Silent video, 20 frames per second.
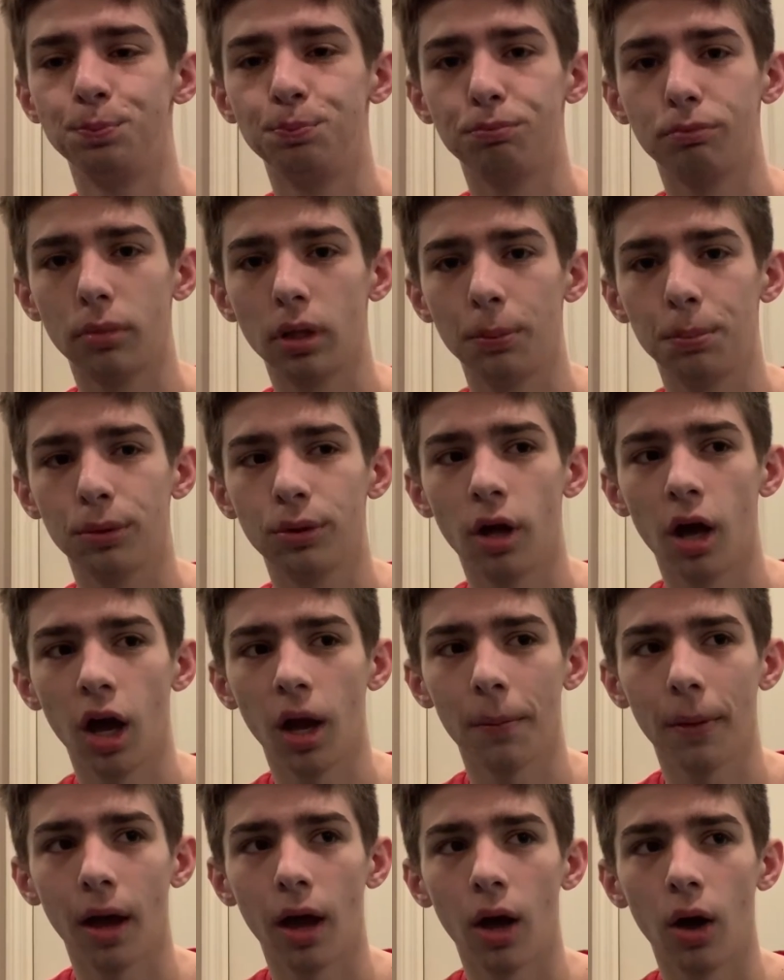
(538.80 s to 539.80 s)
People talk
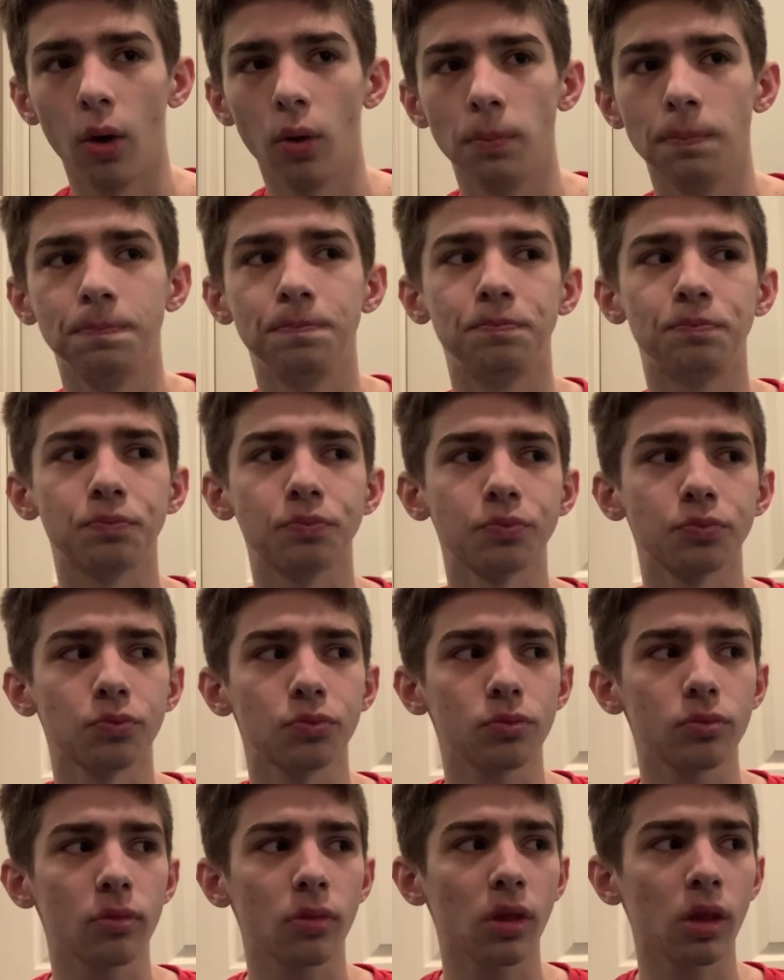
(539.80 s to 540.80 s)
about
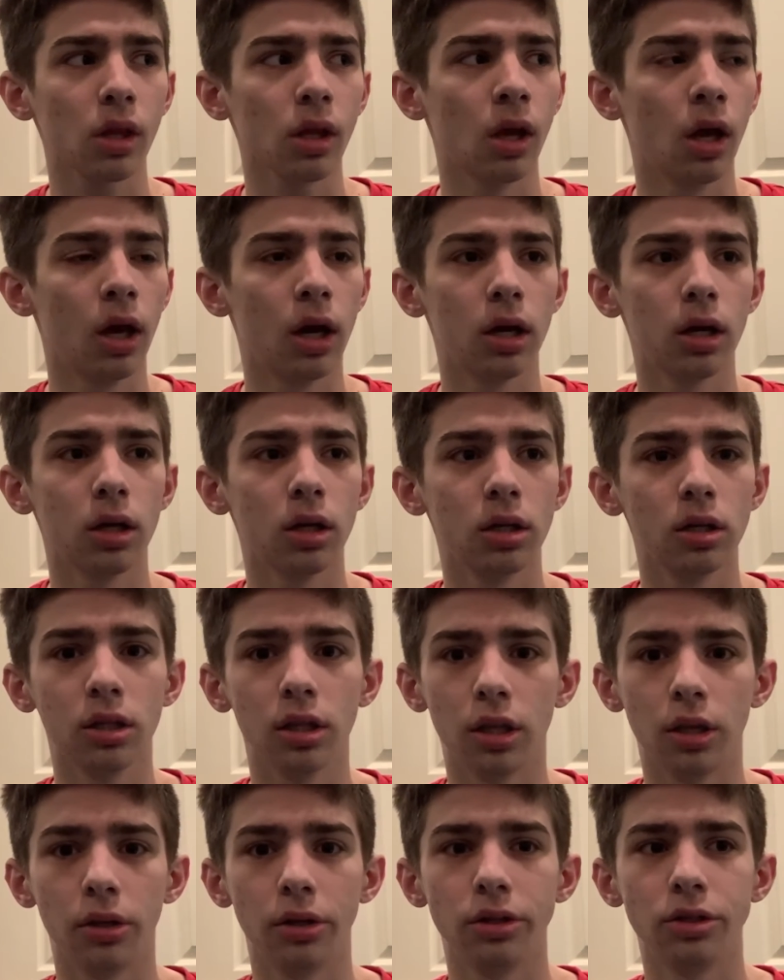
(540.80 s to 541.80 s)

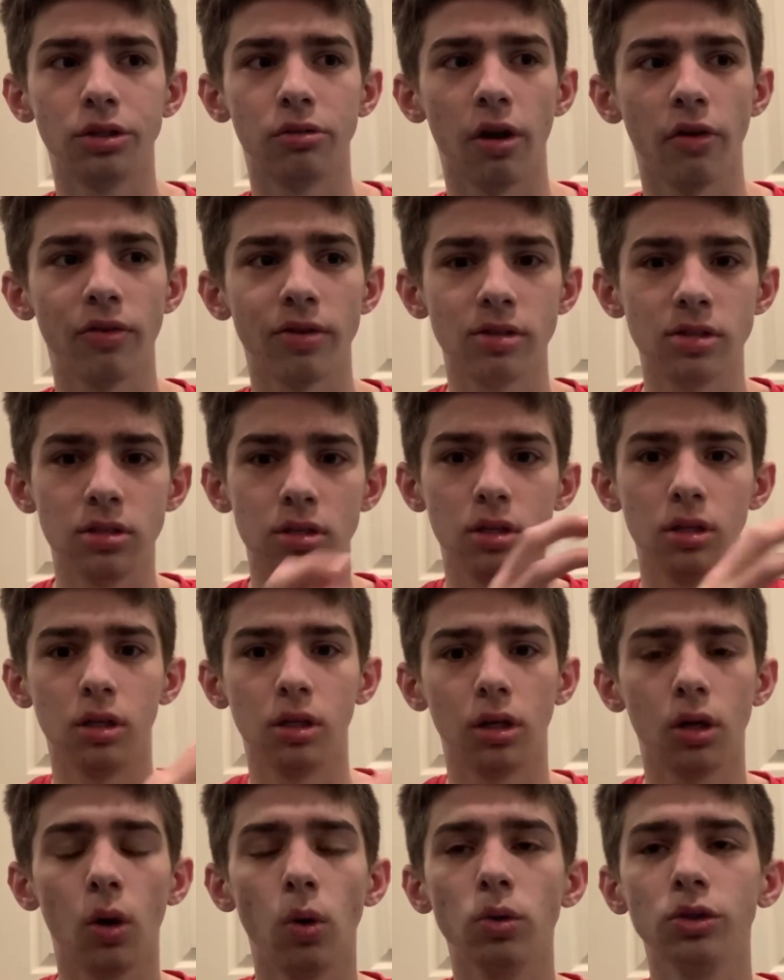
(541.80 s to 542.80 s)
there's the reference to
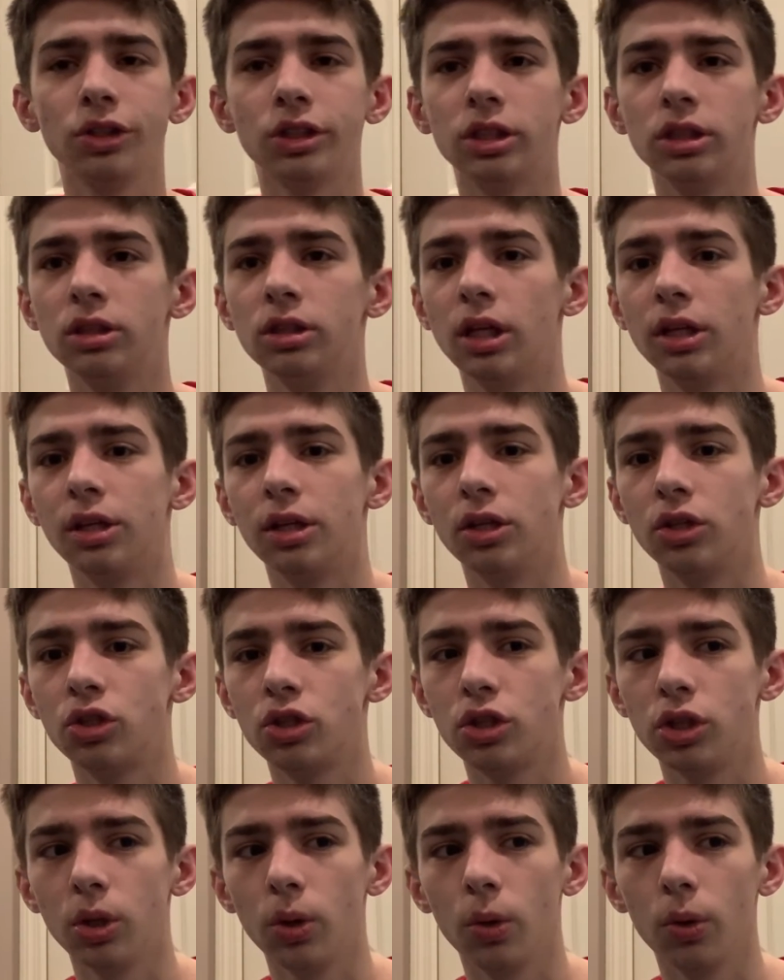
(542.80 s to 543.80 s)
Coulson and the
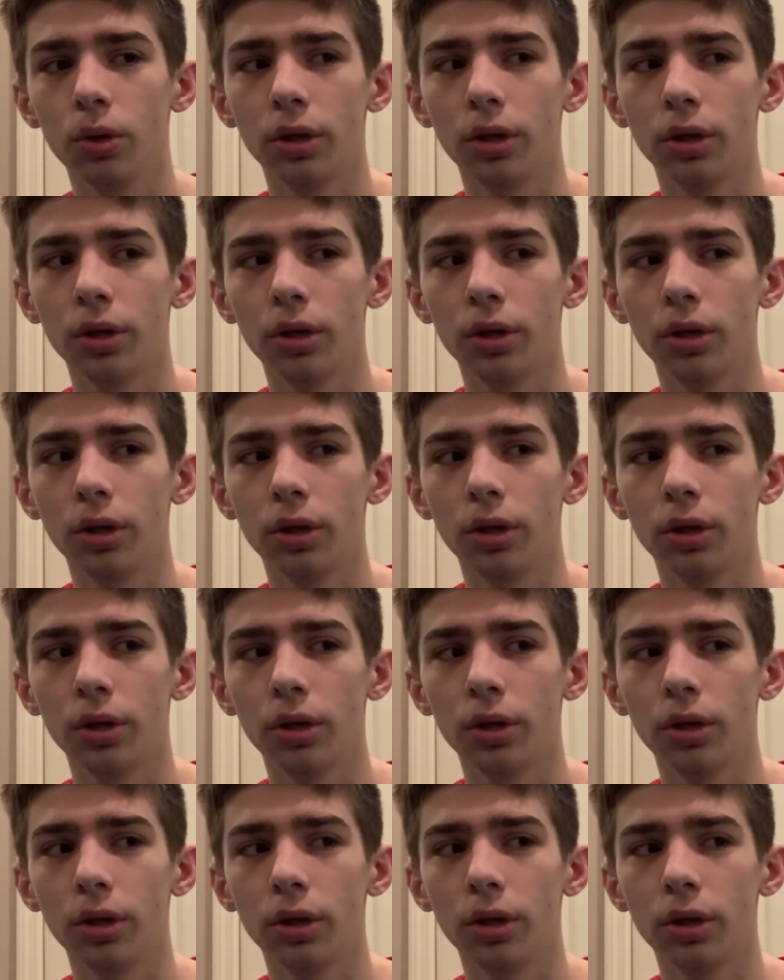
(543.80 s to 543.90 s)
Shield,